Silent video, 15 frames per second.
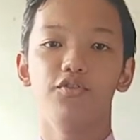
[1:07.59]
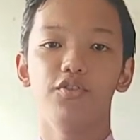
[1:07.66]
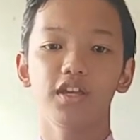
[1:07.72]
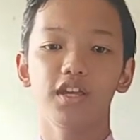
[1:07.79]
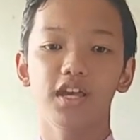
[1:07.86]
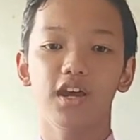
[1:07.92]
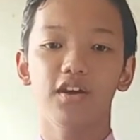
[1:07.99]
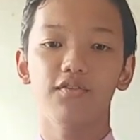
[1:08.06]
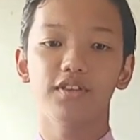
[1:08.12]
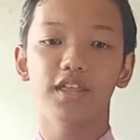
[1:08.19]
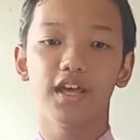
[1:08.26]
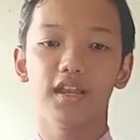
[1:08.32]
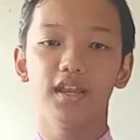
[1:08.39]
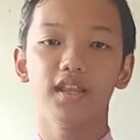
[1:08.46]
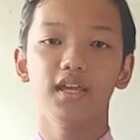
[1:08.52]
We have
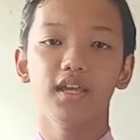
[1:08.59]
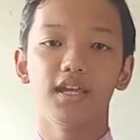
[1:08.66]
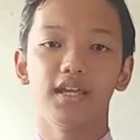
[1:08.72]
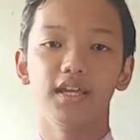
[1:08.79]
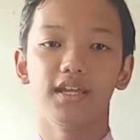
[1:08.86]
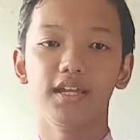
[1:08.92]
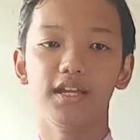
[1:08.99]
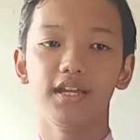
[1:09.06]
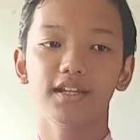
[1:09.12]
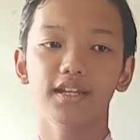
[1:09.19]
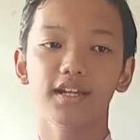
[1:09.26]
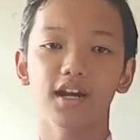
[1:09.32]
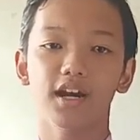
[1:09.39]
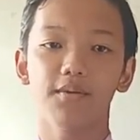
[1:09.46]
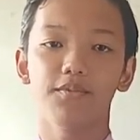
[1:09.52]
then
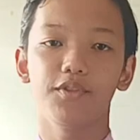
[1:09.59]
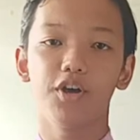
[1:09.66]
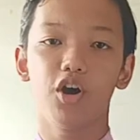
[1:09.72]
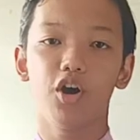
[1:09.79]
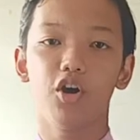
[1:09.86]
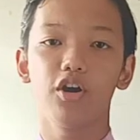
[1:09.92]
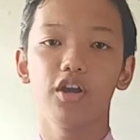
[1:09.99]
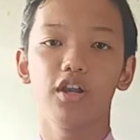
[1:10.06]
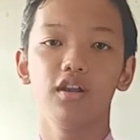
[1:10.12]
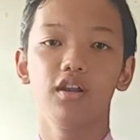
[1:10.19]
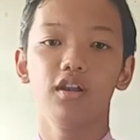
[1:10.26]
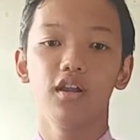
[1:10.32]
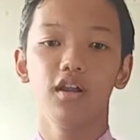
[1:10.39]
heated up the oil